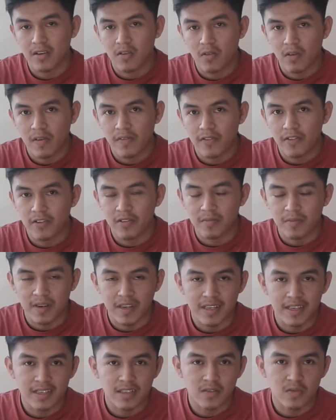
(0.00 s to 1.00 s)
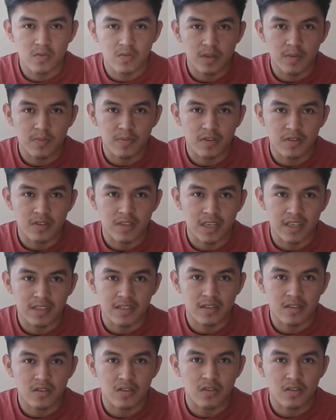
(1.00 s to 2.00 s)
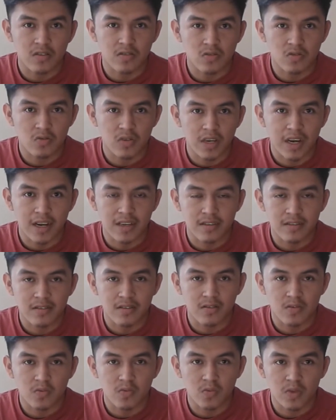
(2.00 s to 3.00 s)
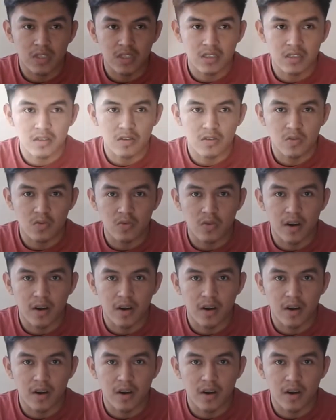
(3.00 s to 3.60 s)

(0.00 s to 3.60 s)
However, in Belize, we possess 3 atolls which do